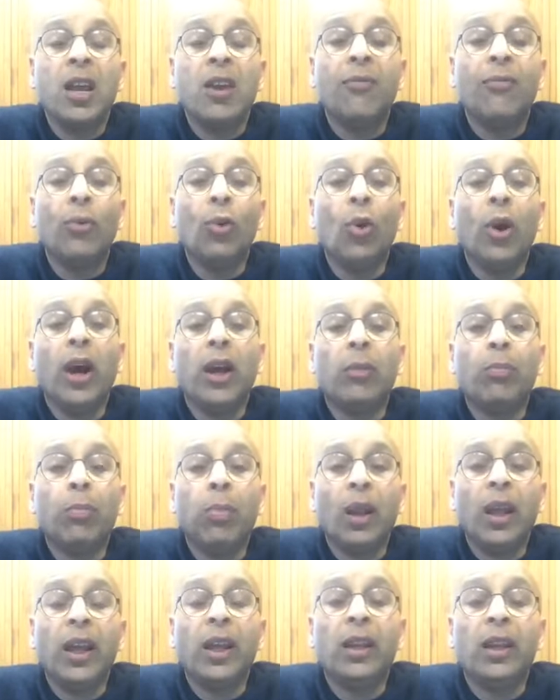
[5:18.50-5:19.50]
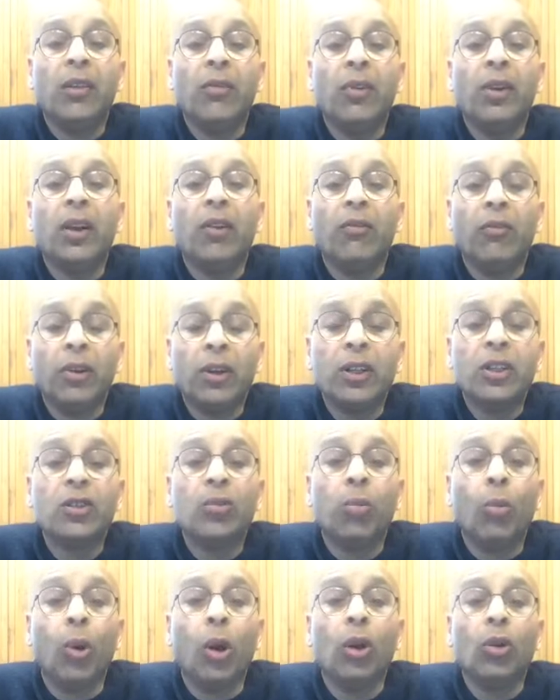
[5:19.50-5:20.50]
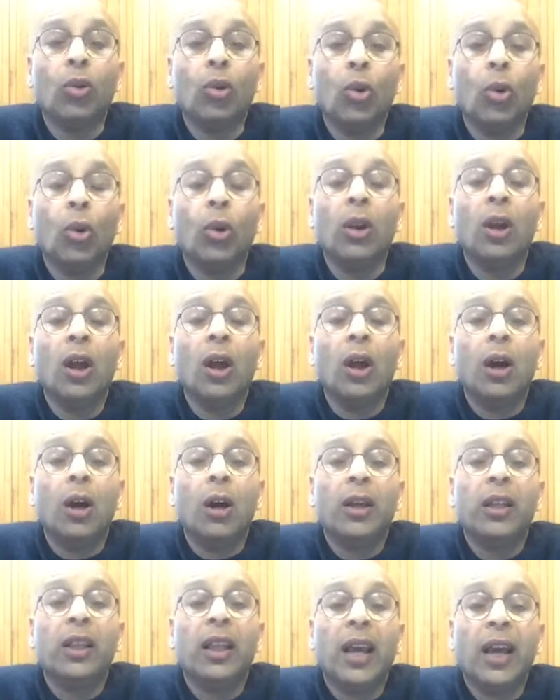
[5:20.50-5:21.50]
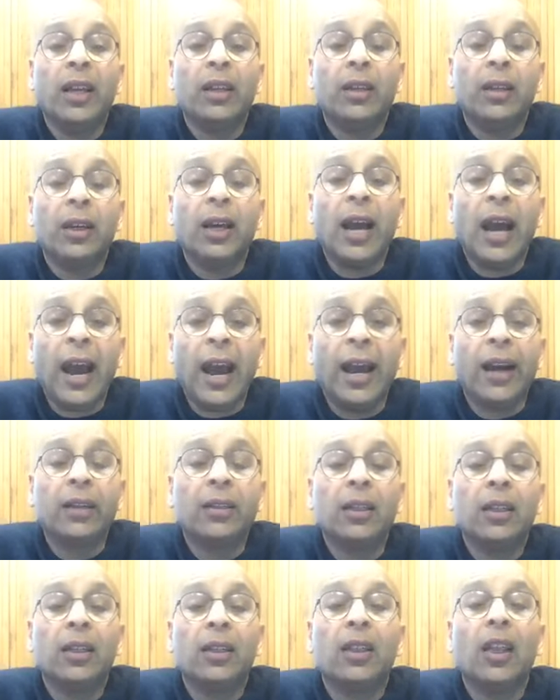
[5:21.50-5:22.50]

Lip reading: if you had played even a very small role in that act,